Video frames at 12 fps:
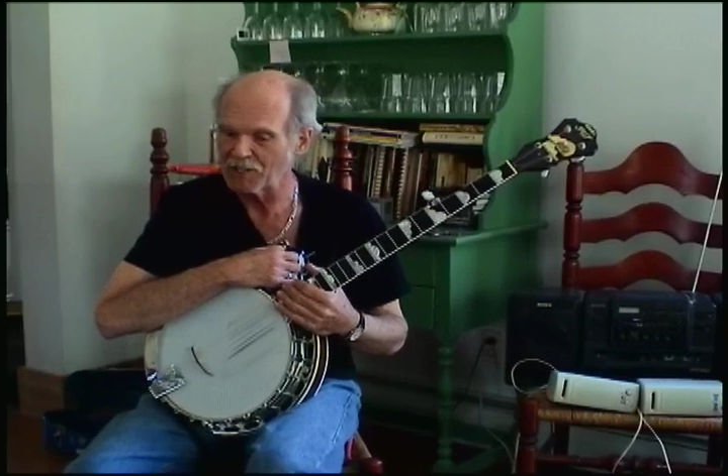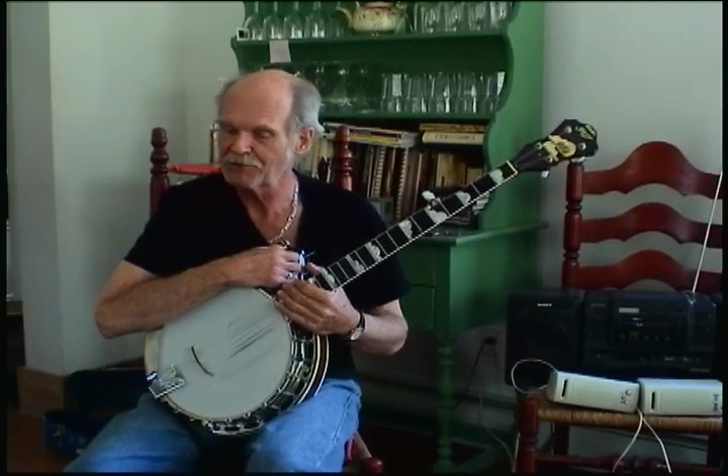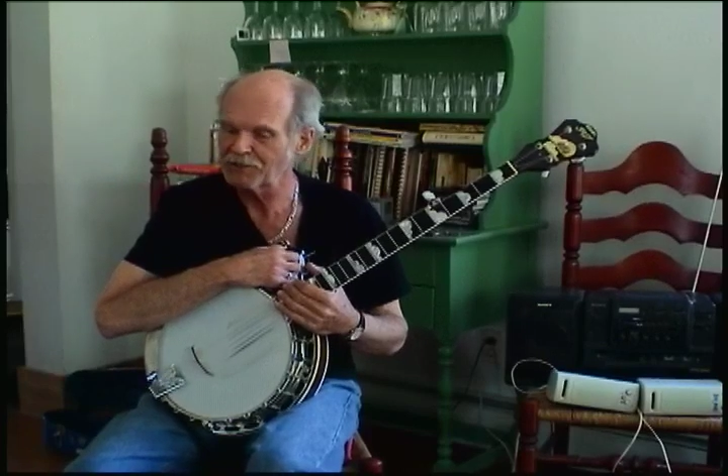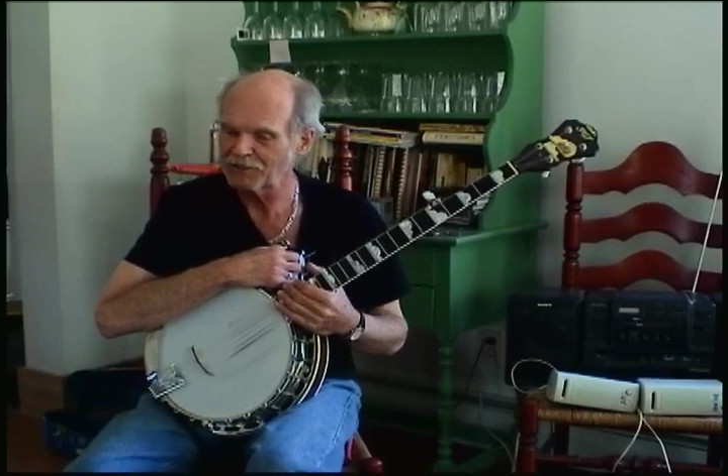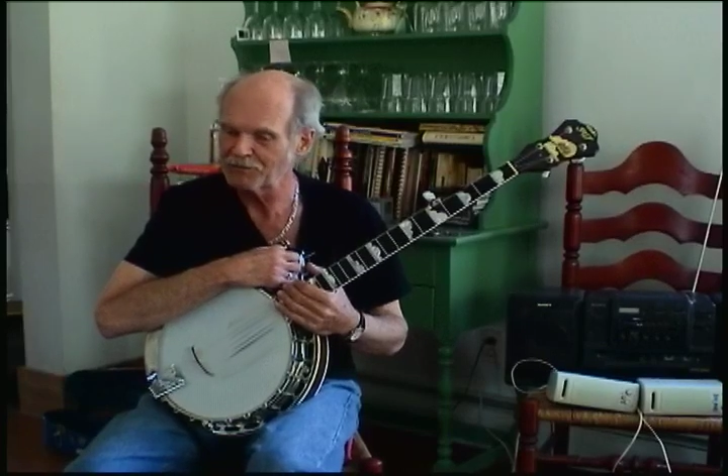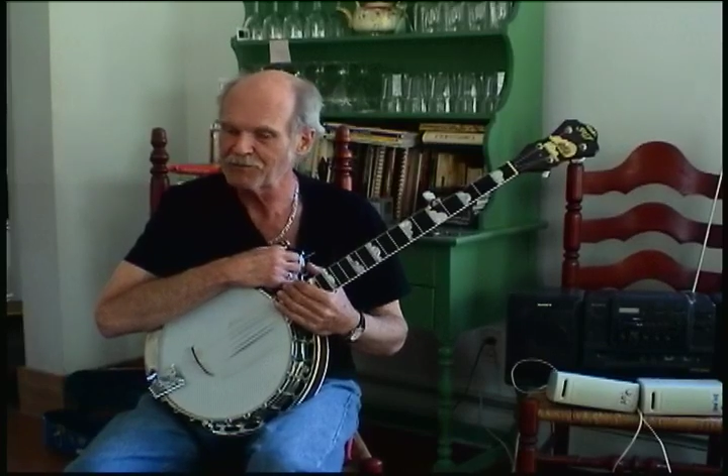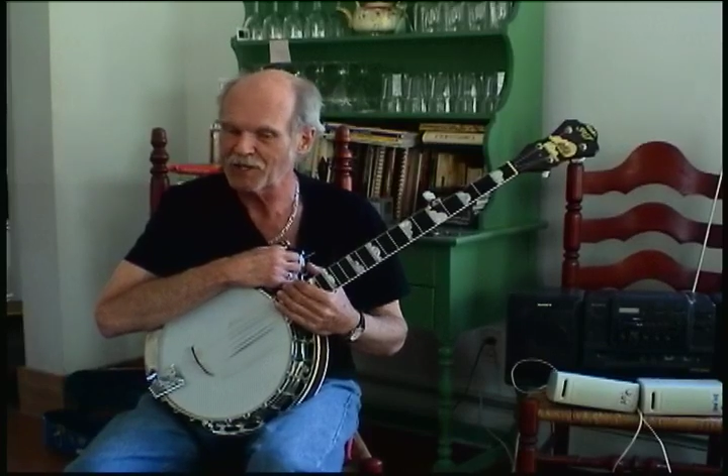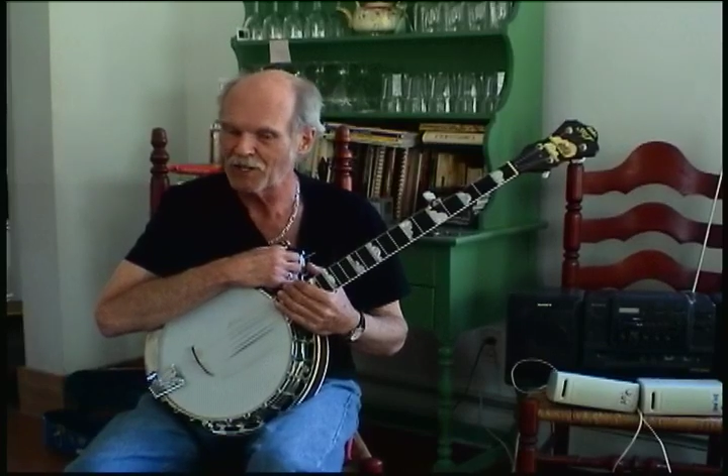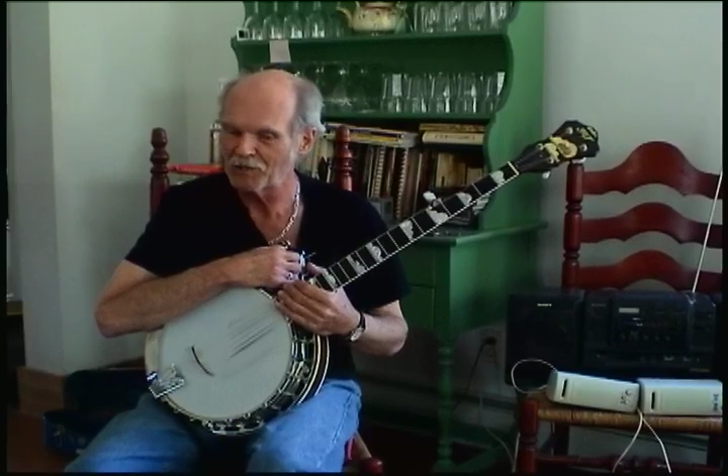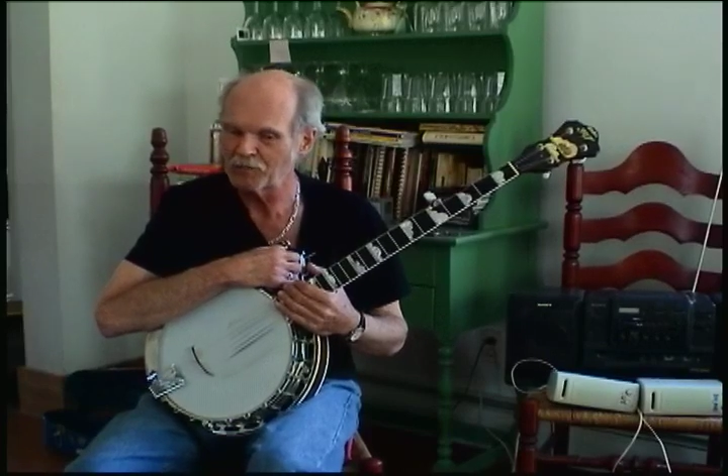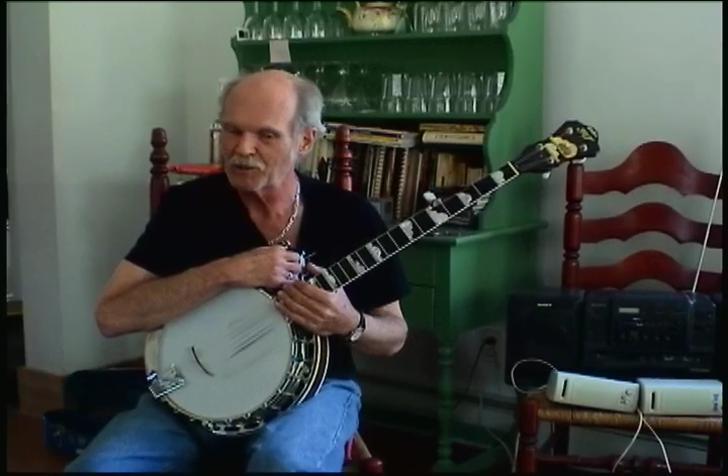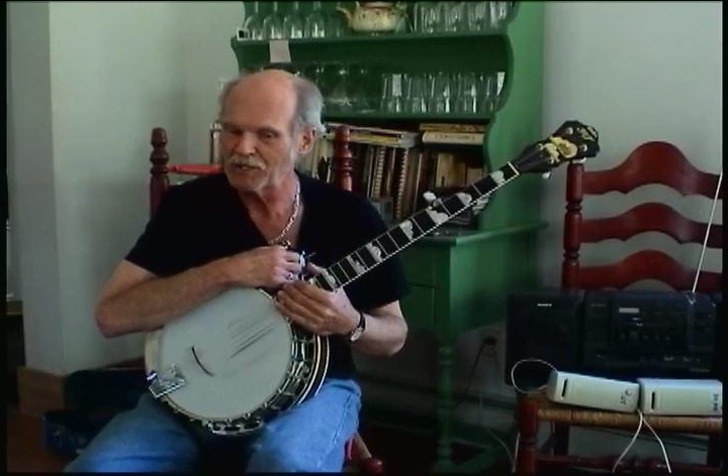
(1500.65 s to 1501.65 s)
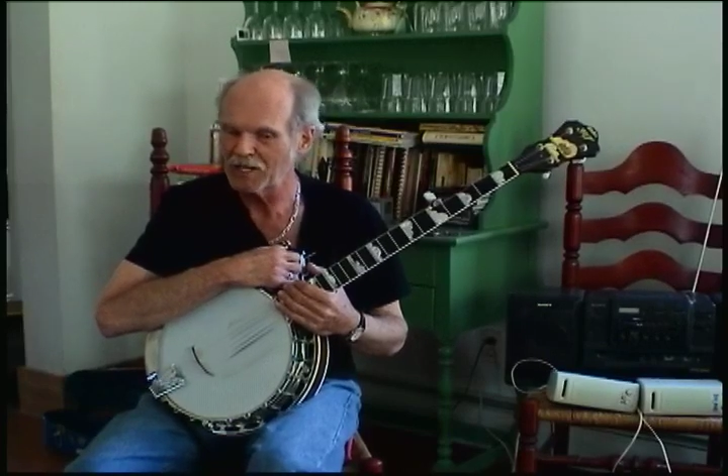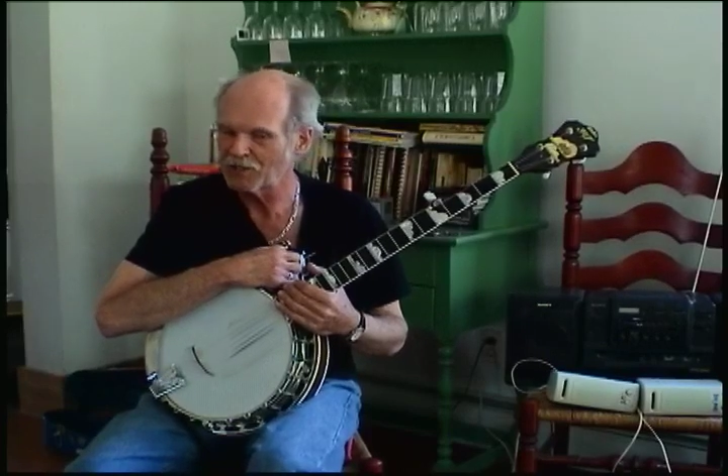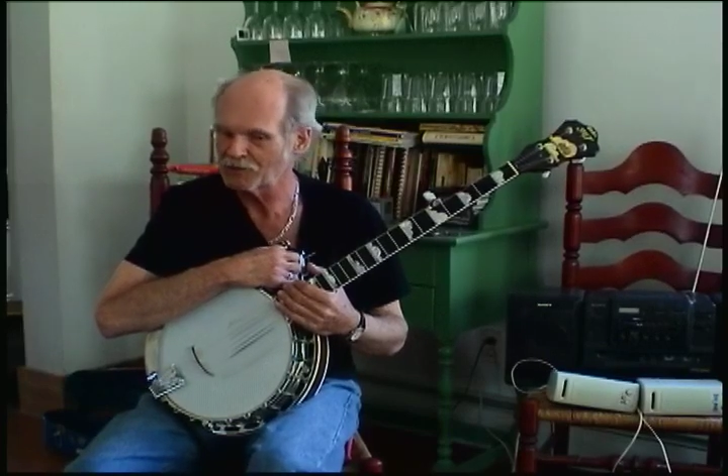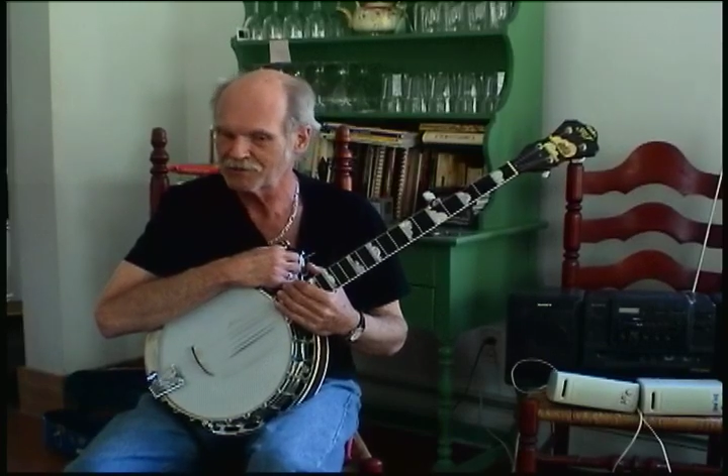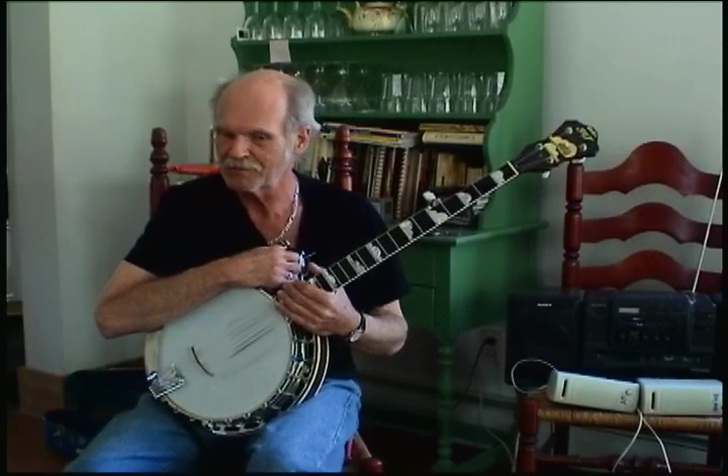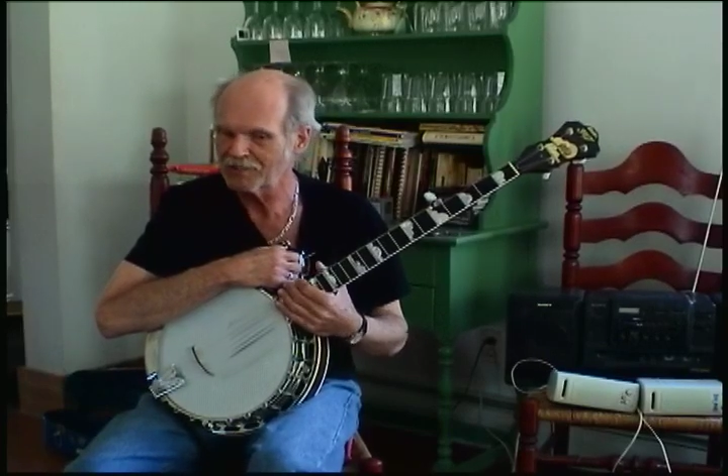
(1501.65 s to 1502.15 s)
enough to help
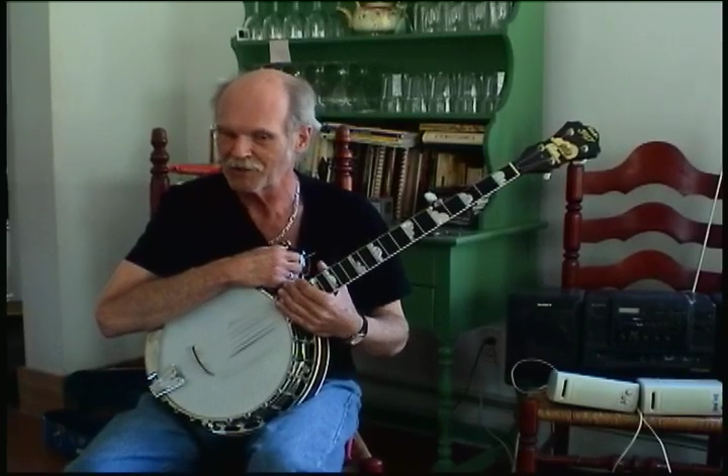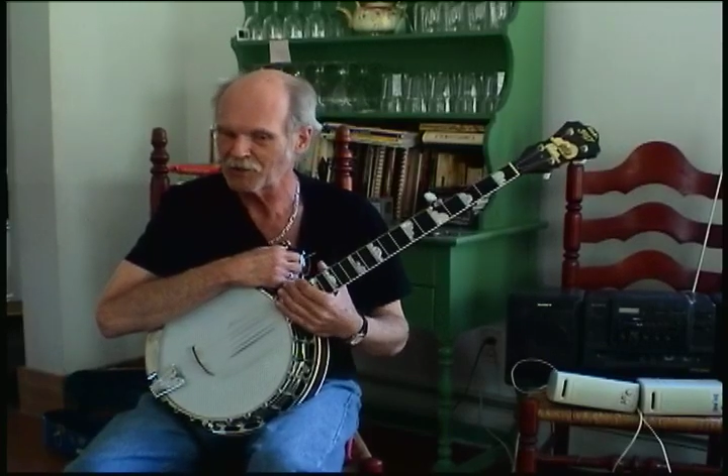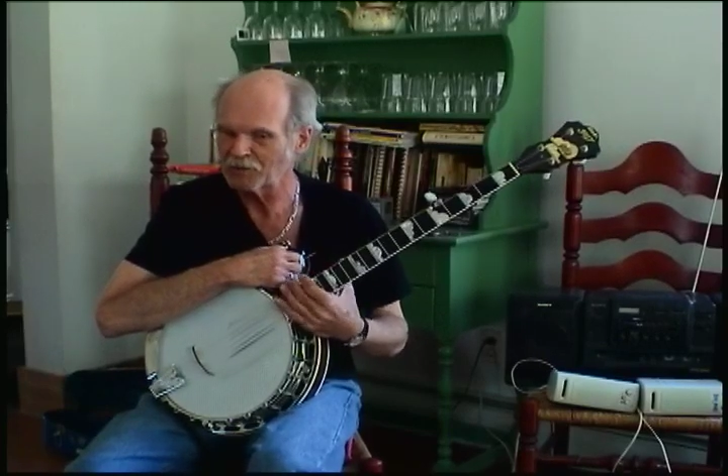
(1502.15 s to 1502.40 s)
without